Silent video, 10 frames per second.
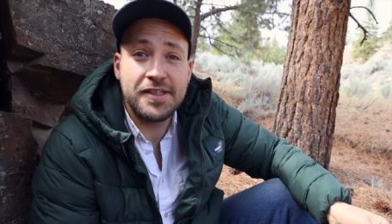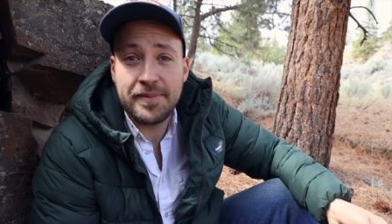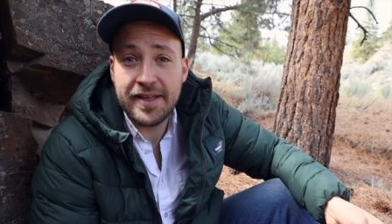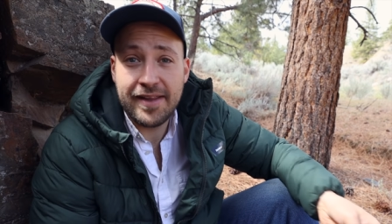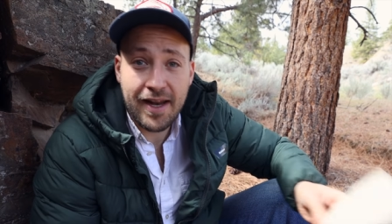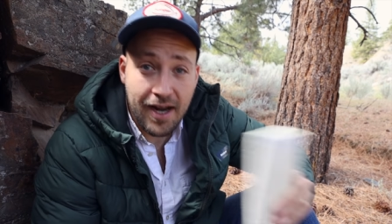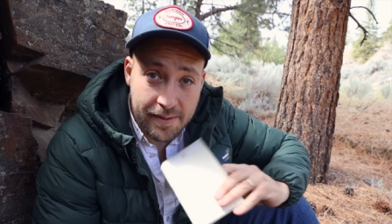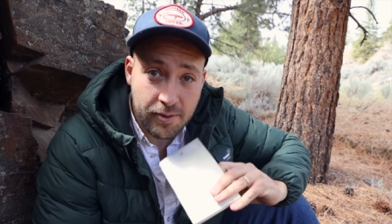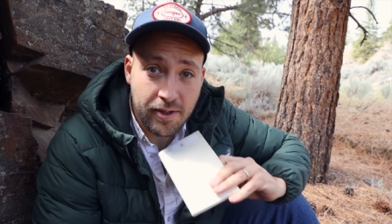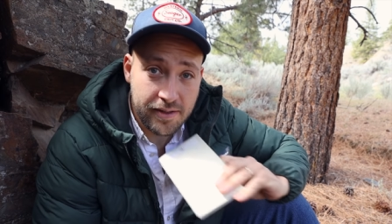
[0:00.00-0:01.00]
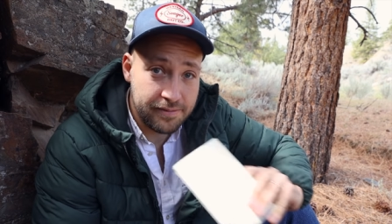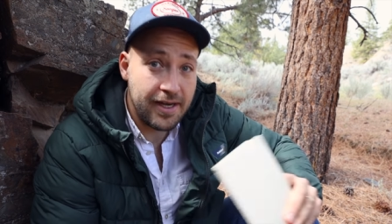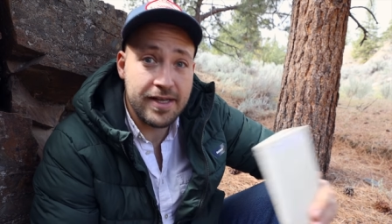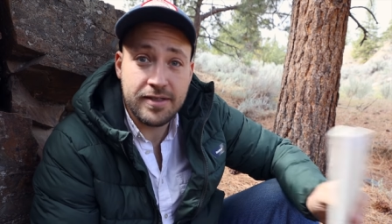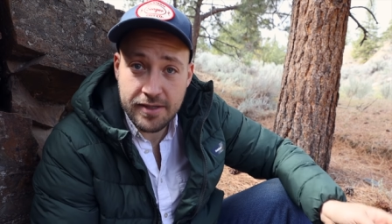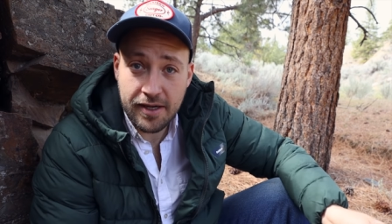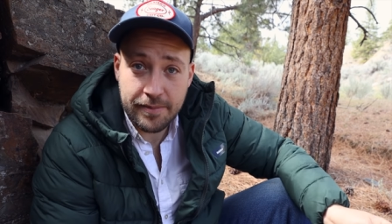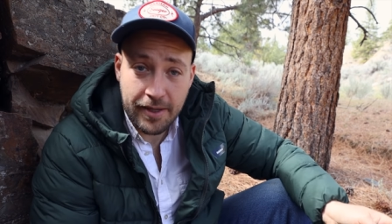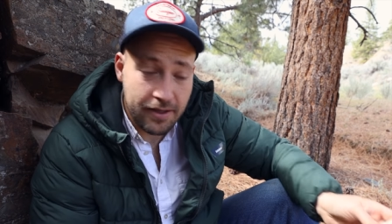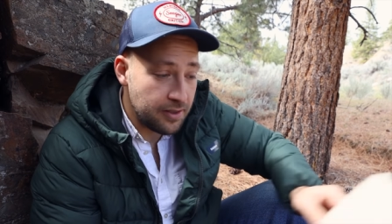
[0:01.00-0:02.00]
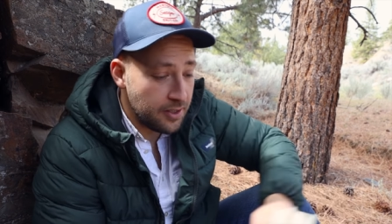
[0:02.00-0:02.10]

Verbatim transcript: something that I'm qualified to talk about.